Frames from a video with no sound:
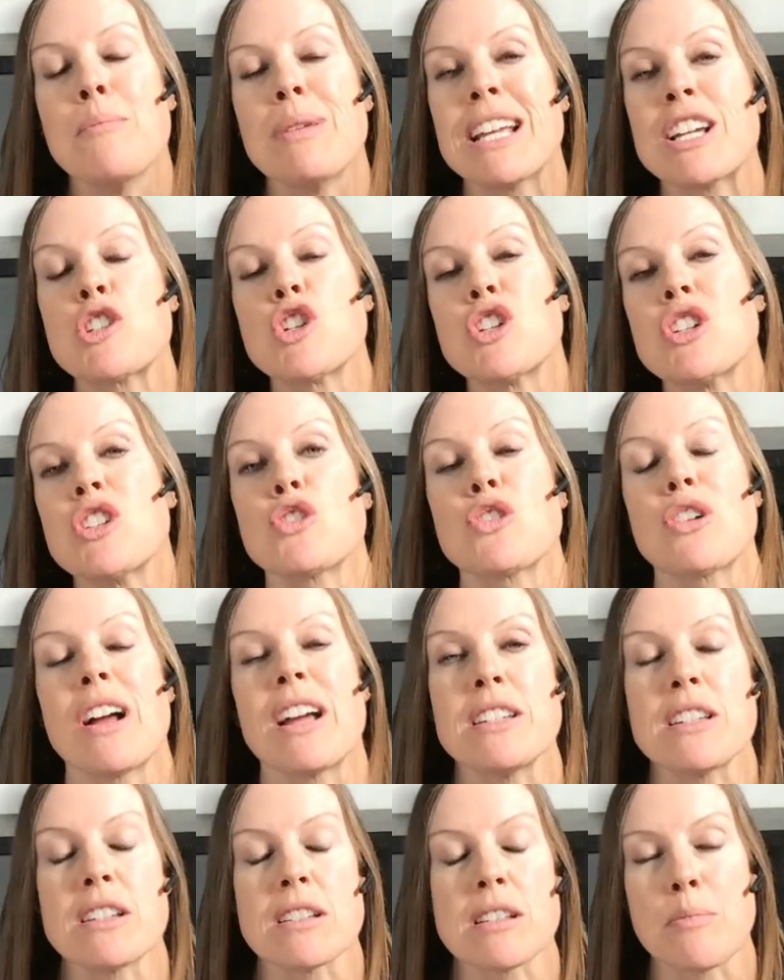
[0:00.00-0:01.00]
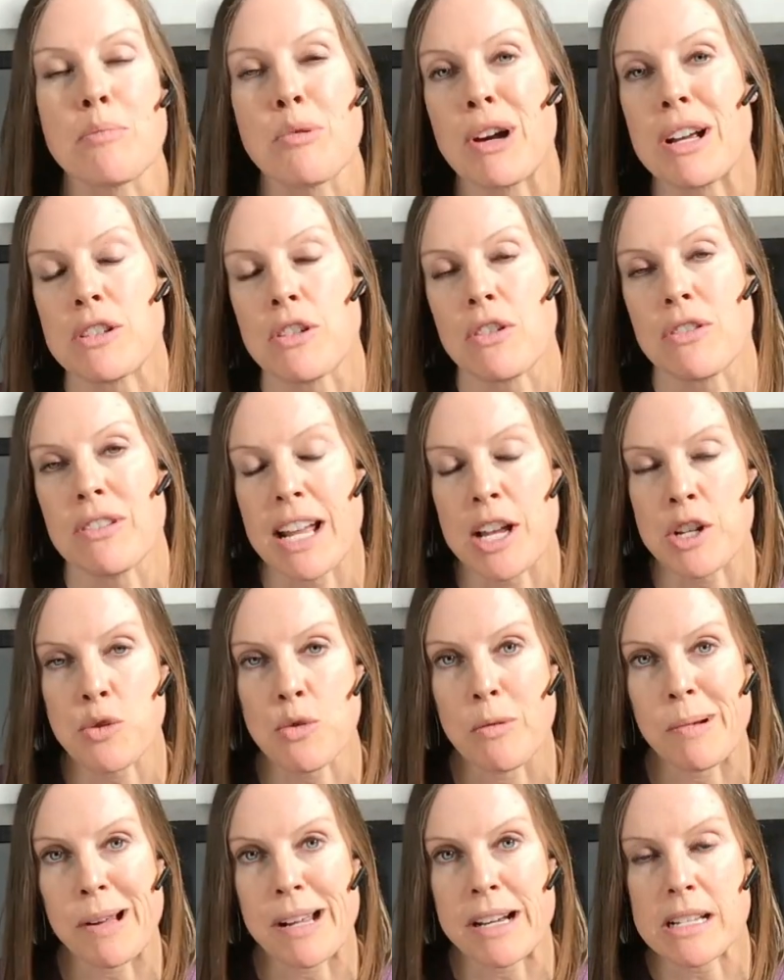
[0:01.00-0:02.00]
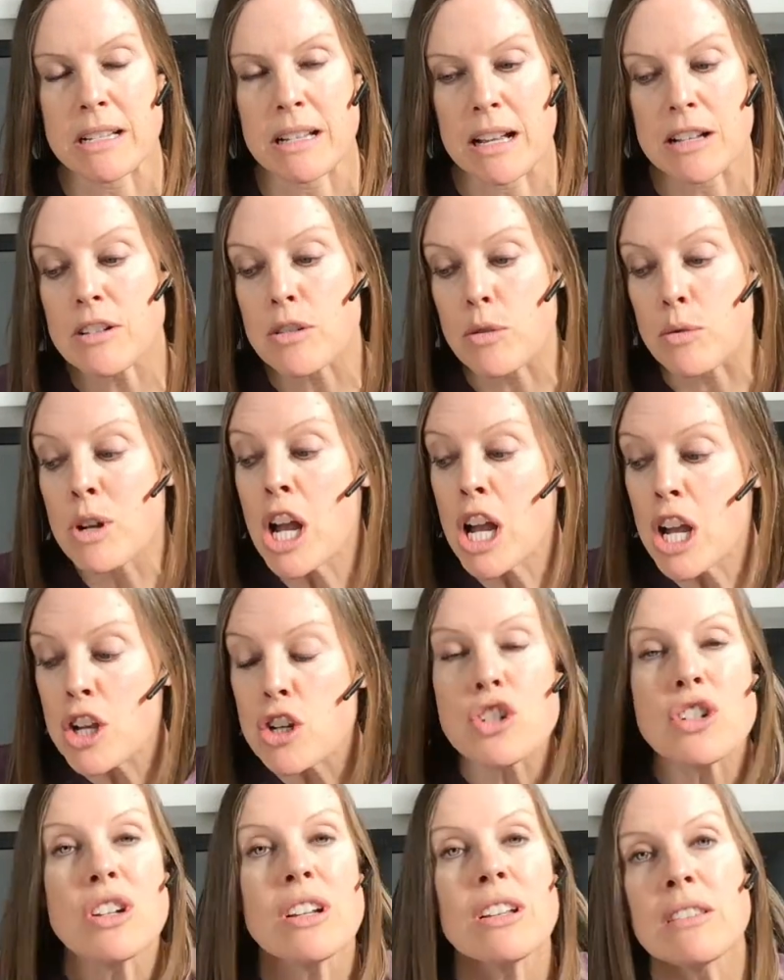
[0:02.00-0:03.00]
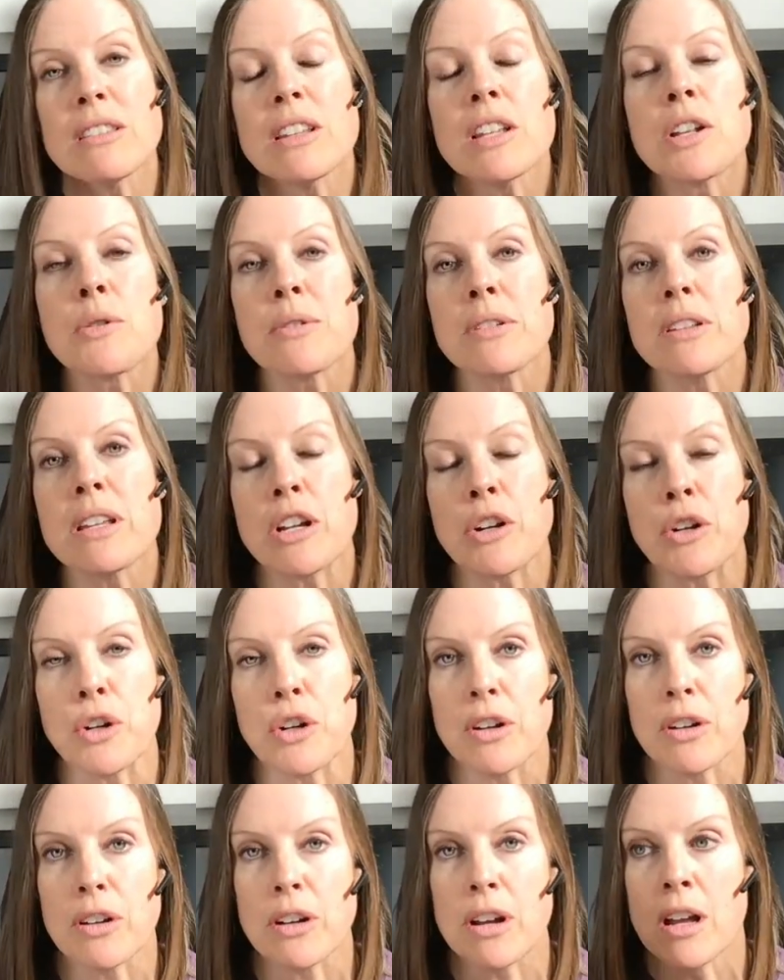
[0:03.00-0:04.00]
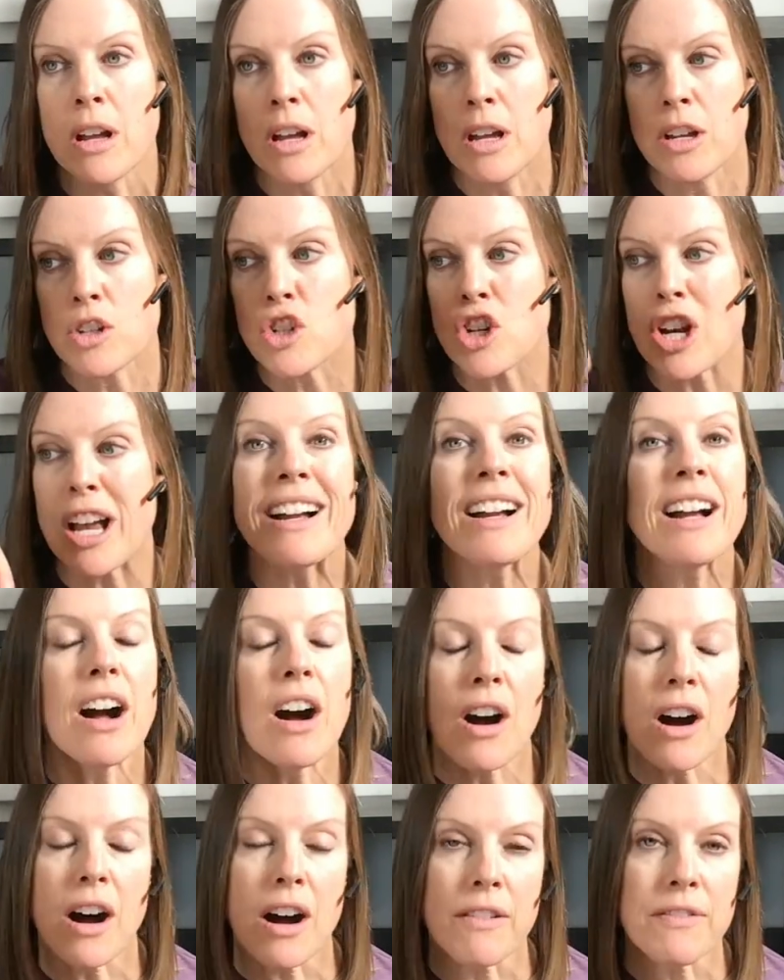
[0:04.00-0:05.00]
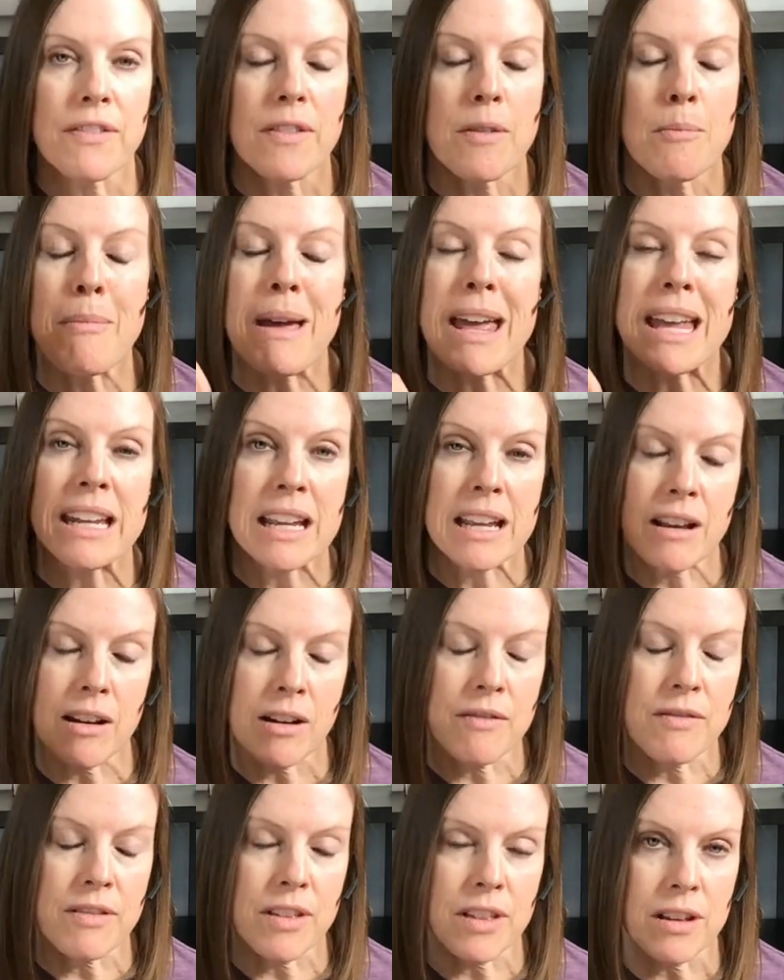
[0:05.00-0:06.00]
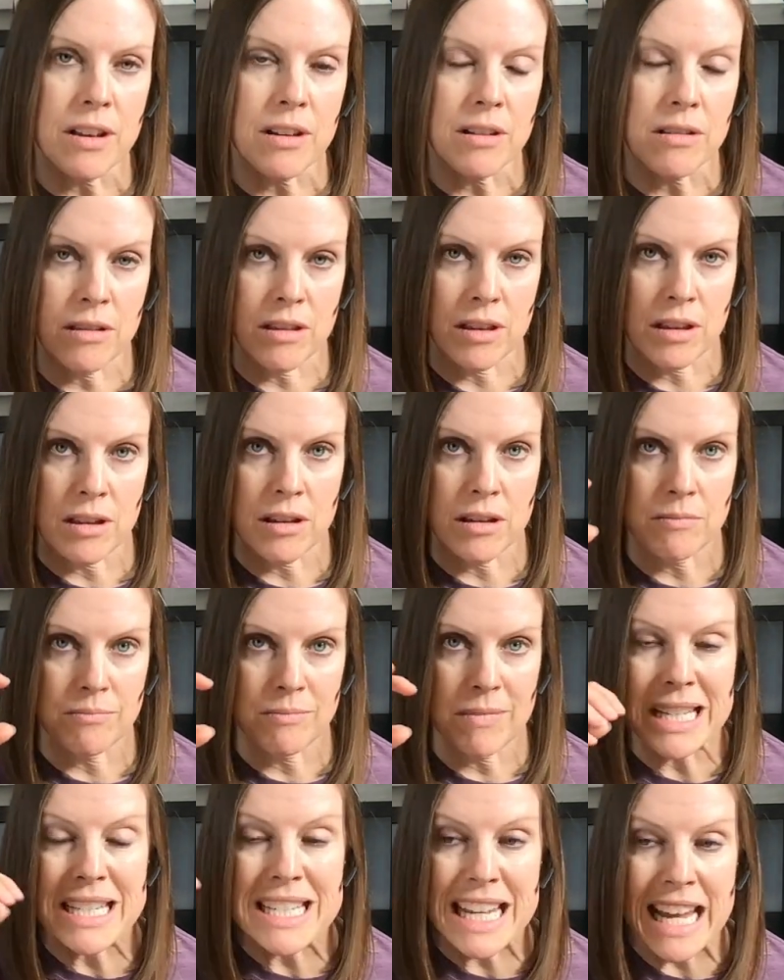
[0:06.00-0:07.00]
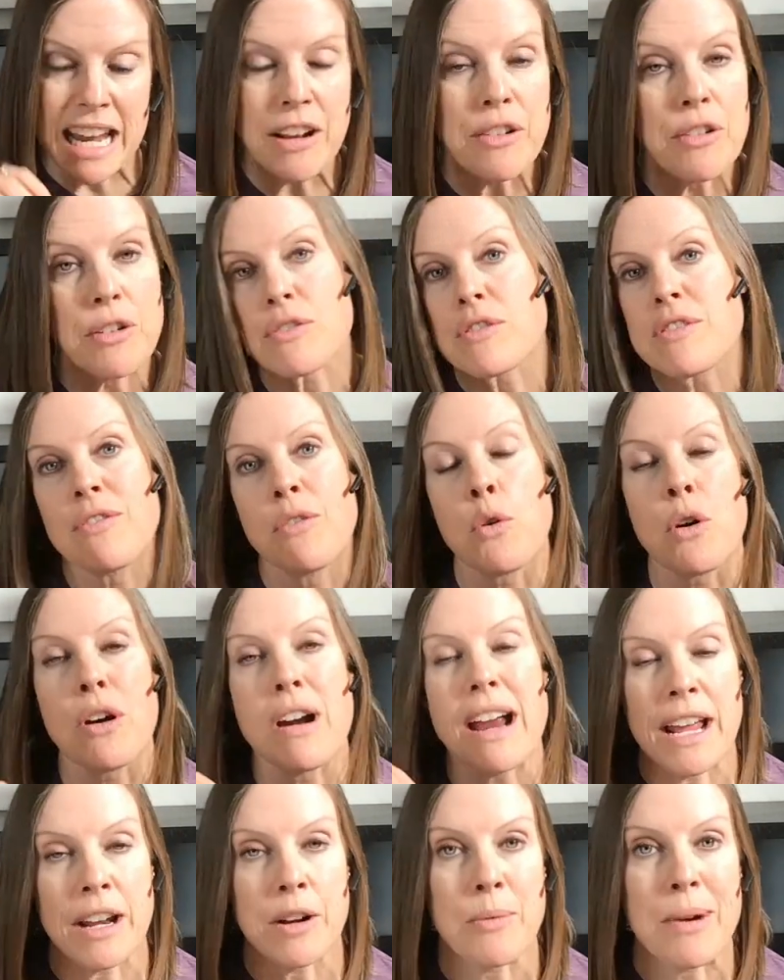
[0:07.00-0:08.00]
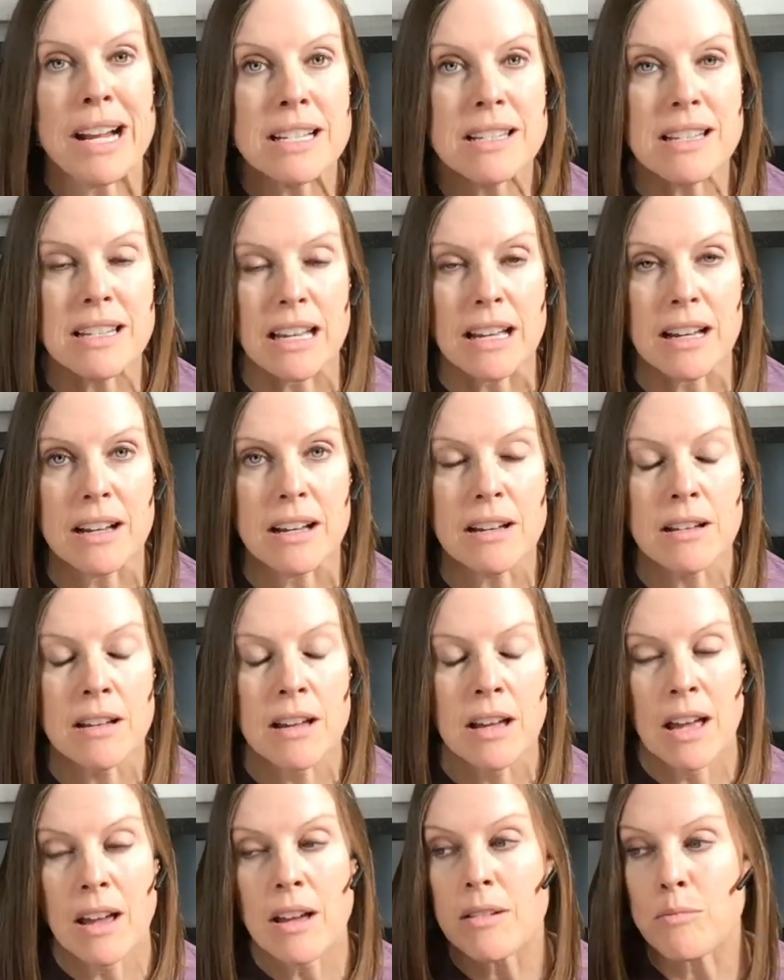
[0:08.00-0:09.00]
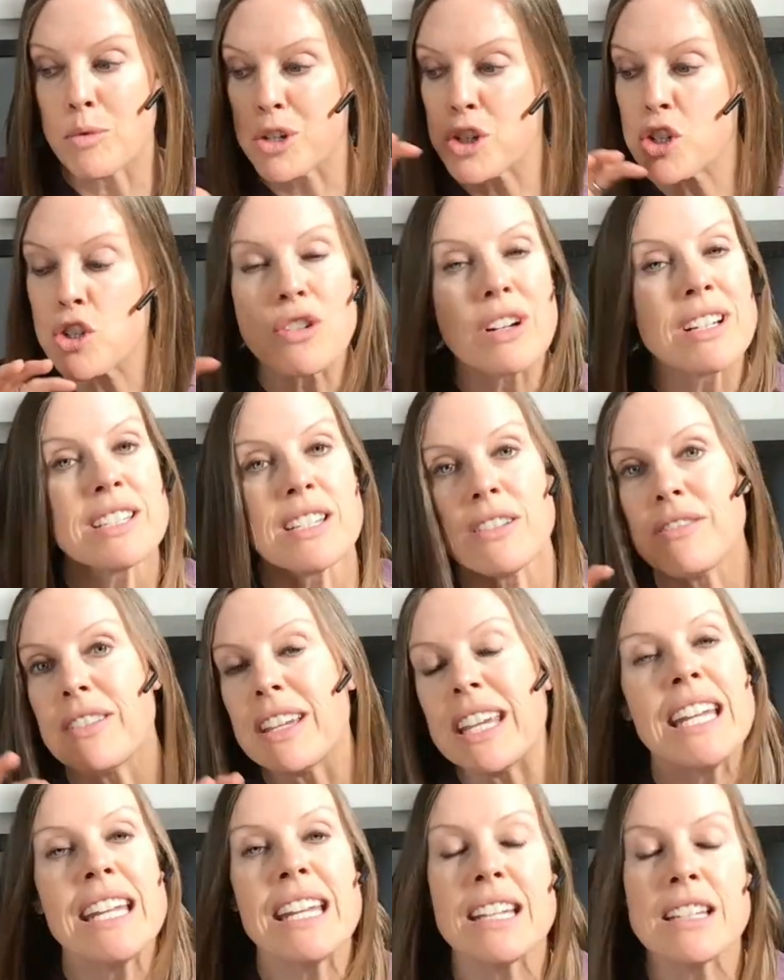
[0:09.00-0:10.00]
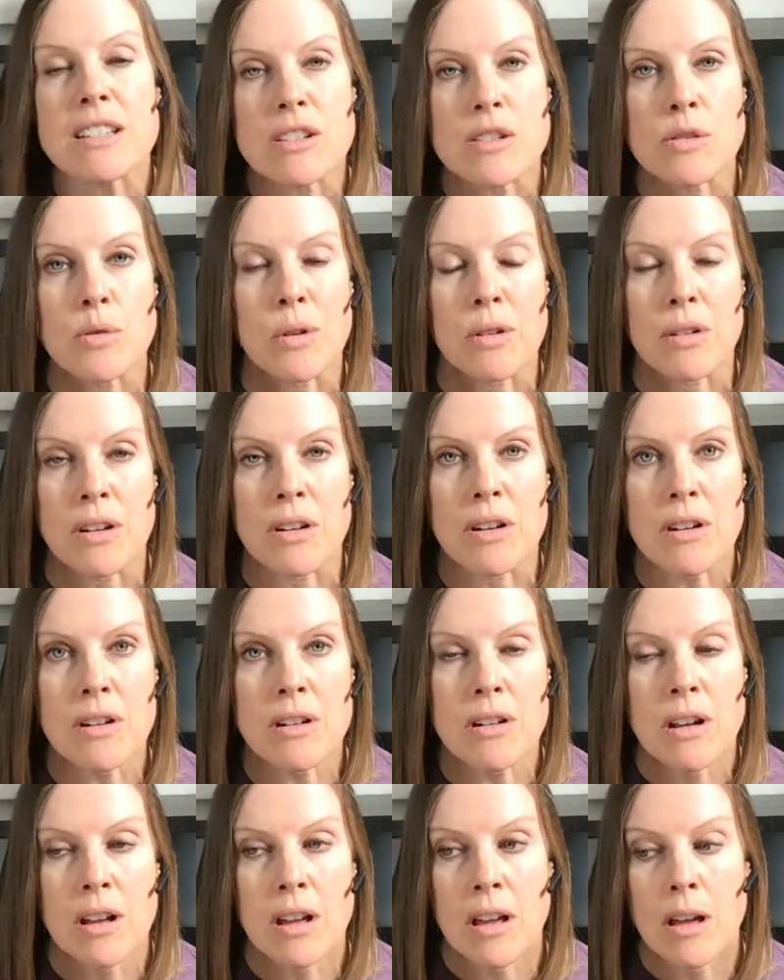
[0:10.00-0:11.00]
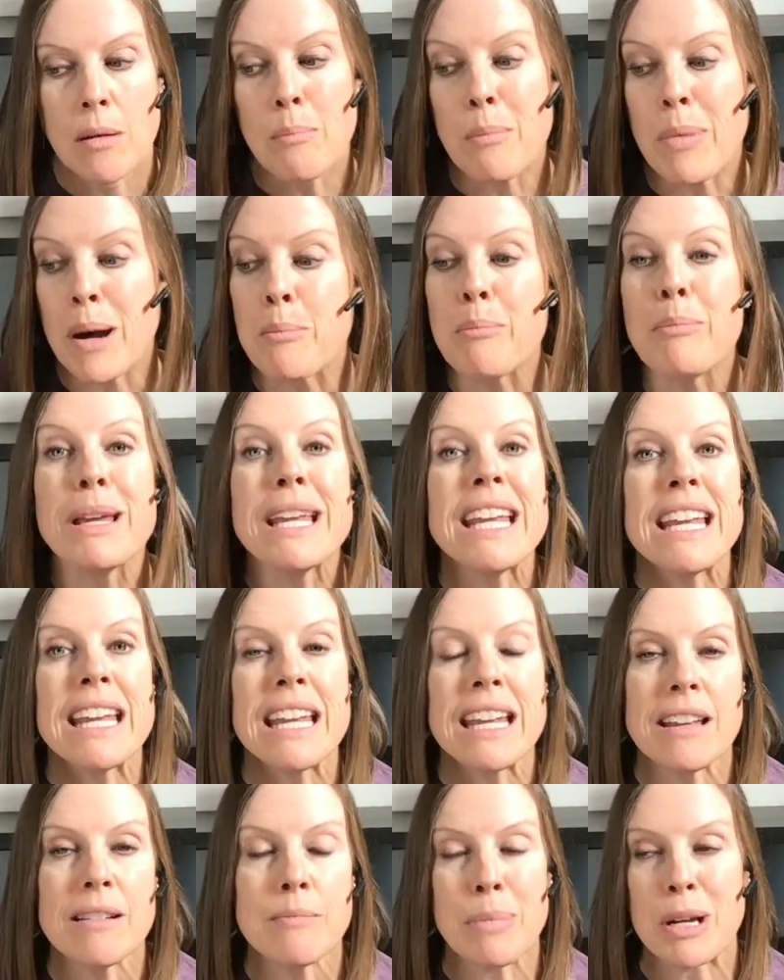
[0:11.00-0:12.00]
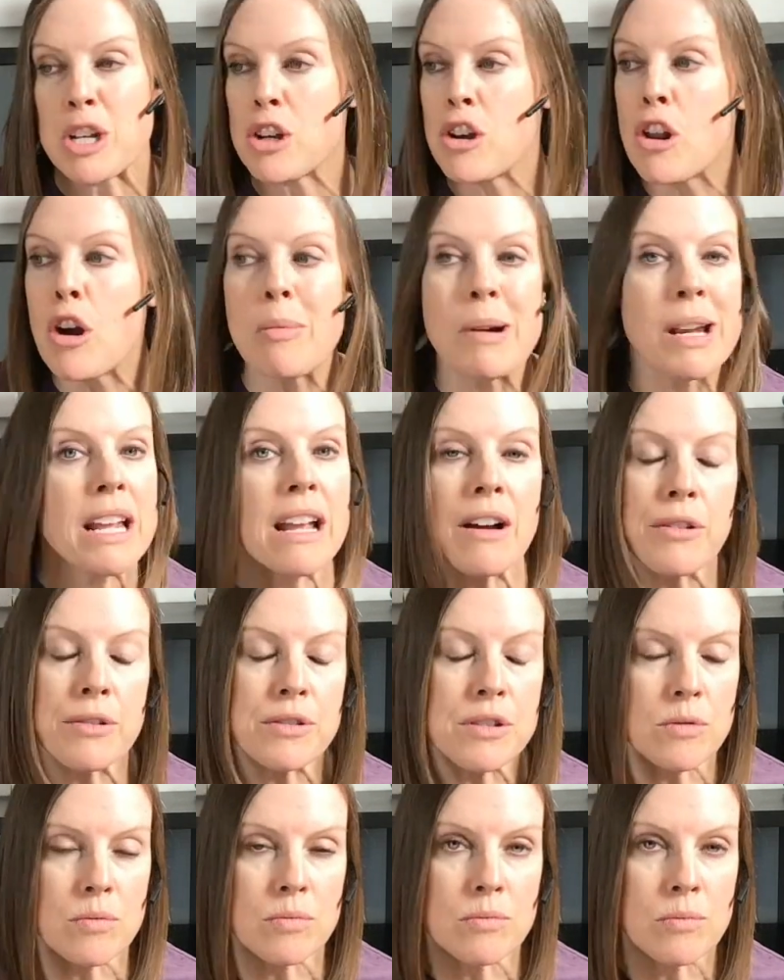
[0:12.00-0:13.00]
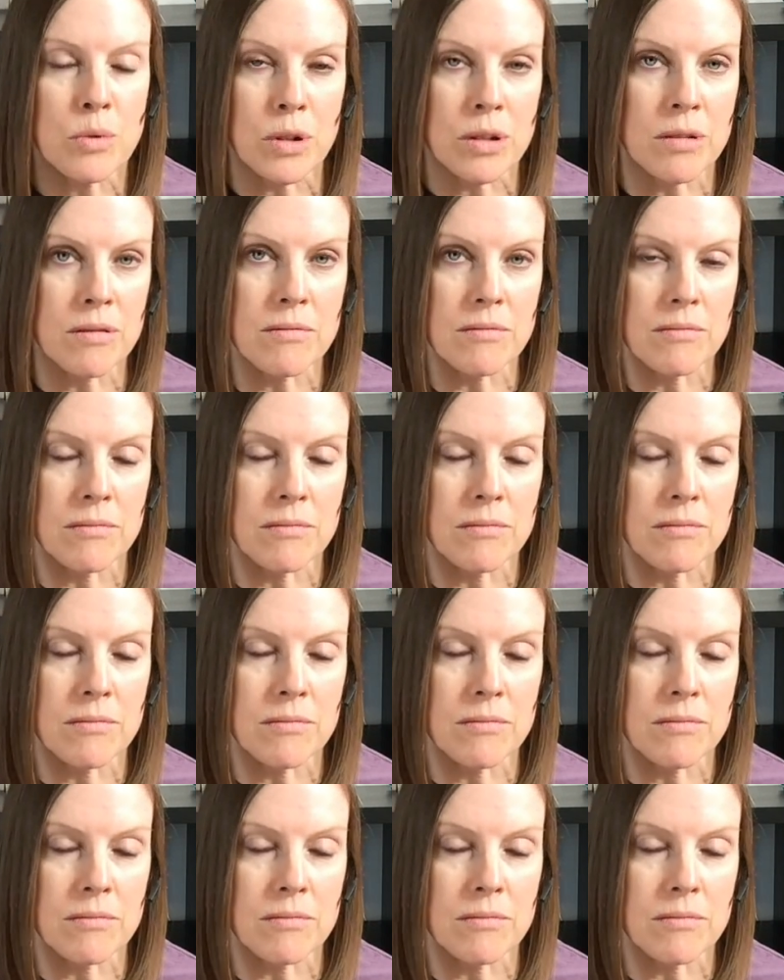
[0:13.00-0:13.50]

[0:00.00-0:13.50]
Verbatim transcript: because mm-hmm. she's trying to suppress her natural body size. So she literally could check off many of the the indicators for anorexia, restrictive eating disorder, but be but nobody else would